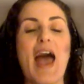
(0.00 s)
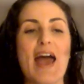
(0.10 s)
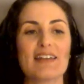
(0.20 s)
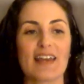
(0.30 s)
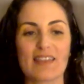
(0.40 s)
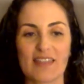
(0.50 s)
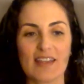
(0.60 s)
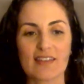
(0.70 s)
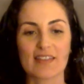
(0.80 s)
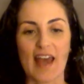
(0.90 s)
And I
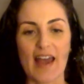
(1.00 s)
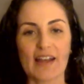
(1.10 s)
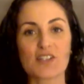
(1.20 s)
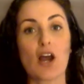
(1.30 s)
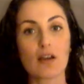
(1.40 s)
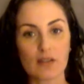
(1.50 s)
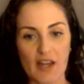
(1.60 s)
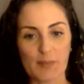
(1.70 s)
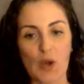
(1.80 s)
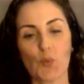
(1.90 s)
think that I talk a
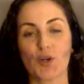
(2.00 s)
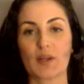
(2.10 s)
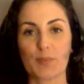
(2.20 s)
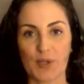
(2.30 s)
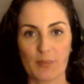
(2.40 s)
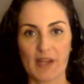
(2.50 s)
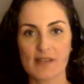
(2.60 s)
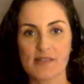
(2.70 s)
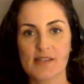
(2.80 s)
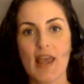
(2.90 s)
lot about work and
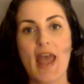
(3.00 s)
purpose.